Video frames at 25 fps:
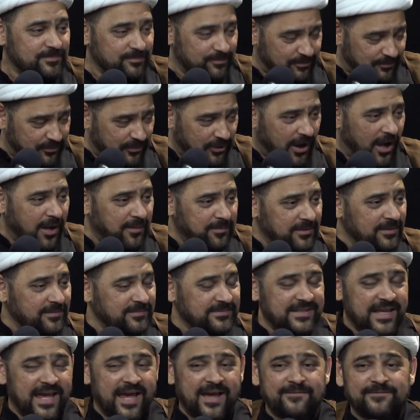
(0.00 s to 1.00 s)

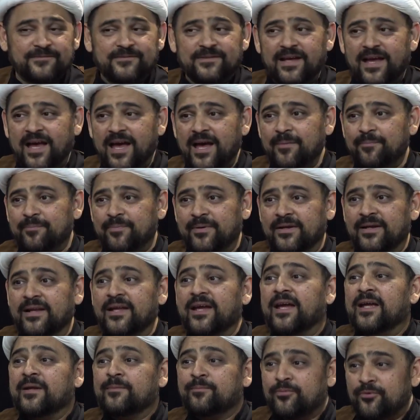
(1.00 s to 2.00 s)
Problems have to happen,
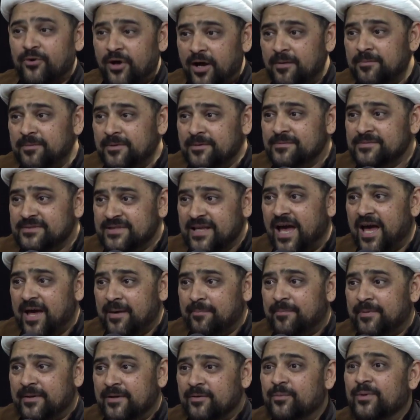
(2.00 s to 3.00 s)
and problems
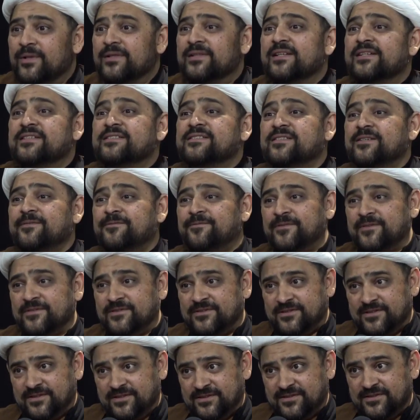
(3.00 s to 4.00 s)
happen when there's
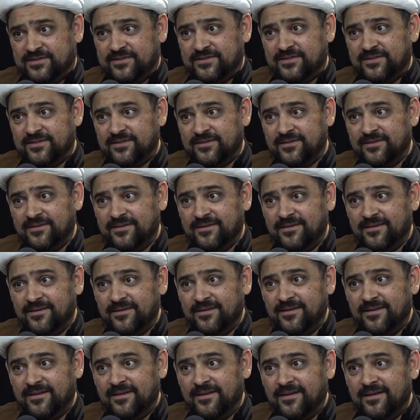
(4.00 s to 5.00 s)
differences.
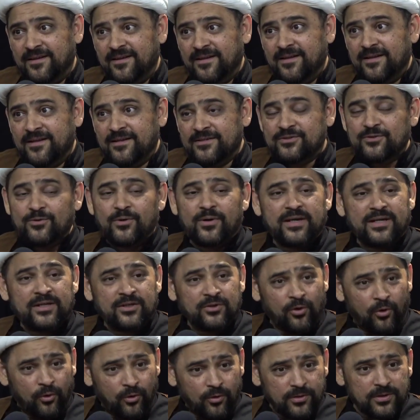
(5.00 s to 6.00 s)
So in
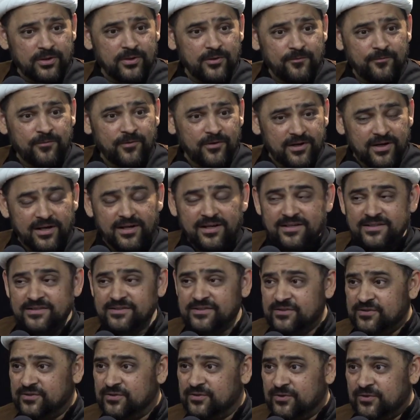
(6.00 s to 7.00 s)
order for
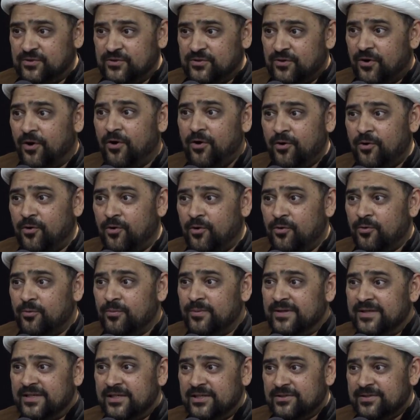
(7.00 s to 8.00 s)
us to grow,
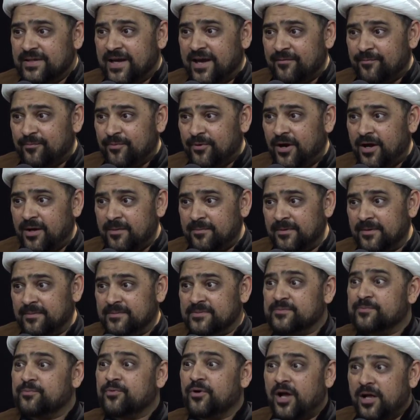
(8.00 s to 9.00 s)
we need to have
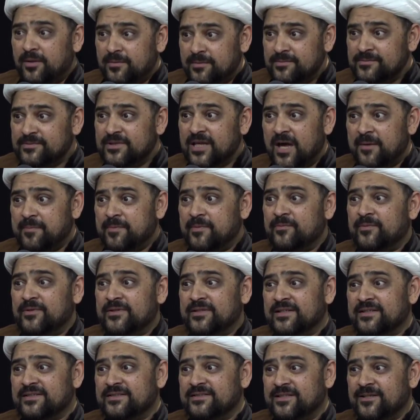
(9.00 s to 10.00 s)
problems. Problems happen when
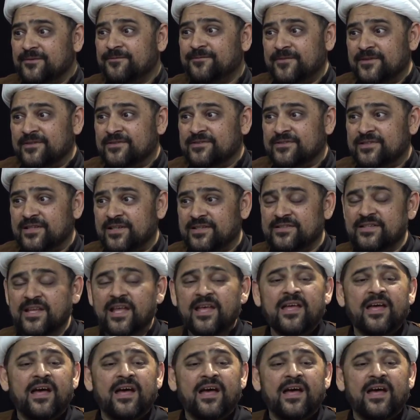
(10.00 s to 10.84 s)
there's differences.